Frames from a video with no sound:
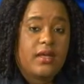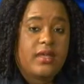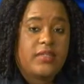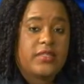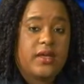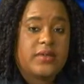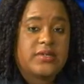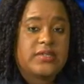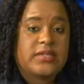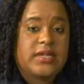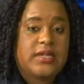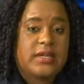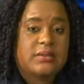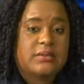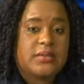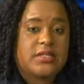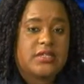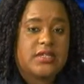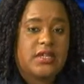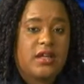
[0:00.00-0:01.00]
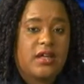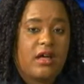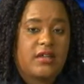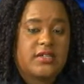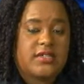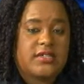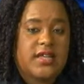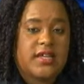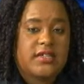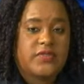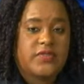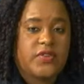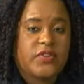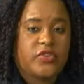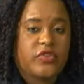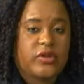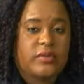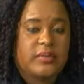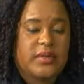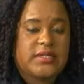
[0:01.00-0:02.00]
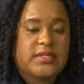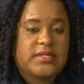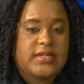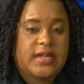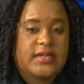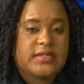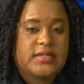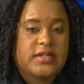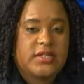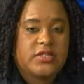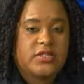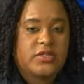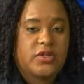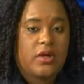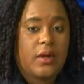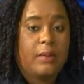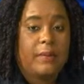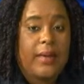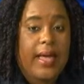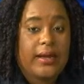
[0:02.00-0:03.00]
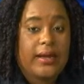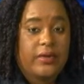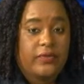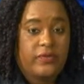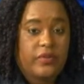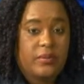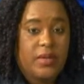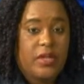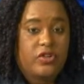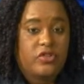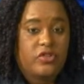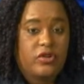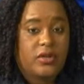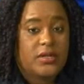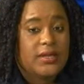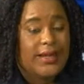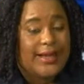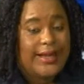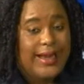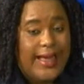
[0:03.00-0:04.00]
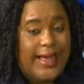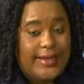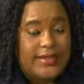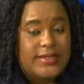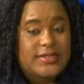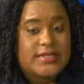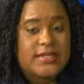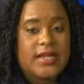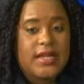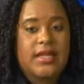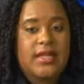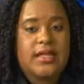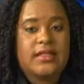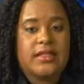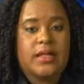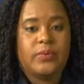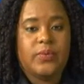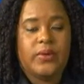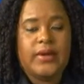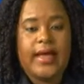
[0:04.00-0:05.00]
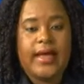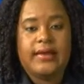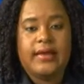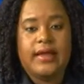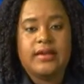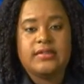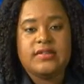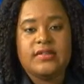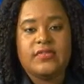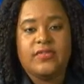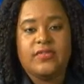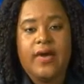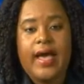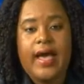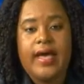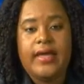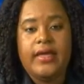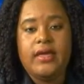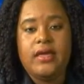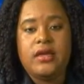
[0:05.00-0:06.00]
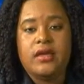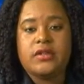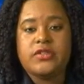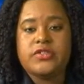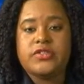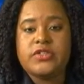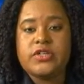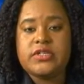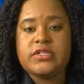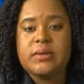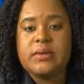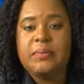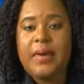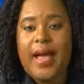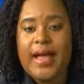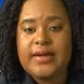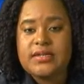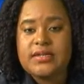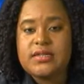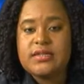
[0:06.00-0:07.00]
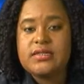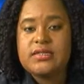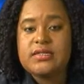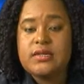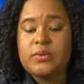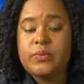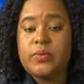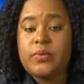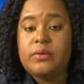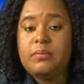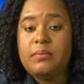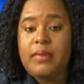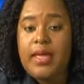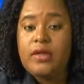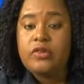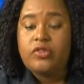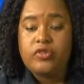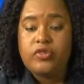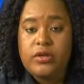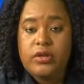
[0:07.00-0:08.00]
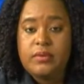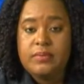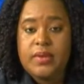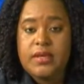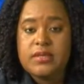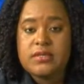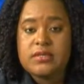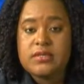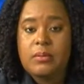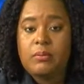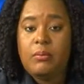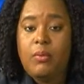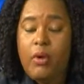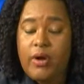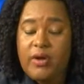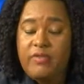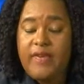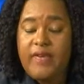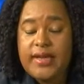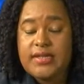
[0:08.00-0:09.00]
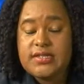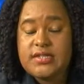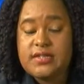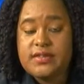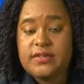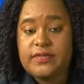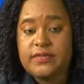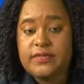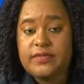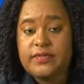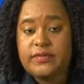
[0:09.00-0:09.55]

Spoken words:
There is need, Mr. Yard says, for treatment centers to compile information on clients that would identify certain patterns that would make treatment more effective.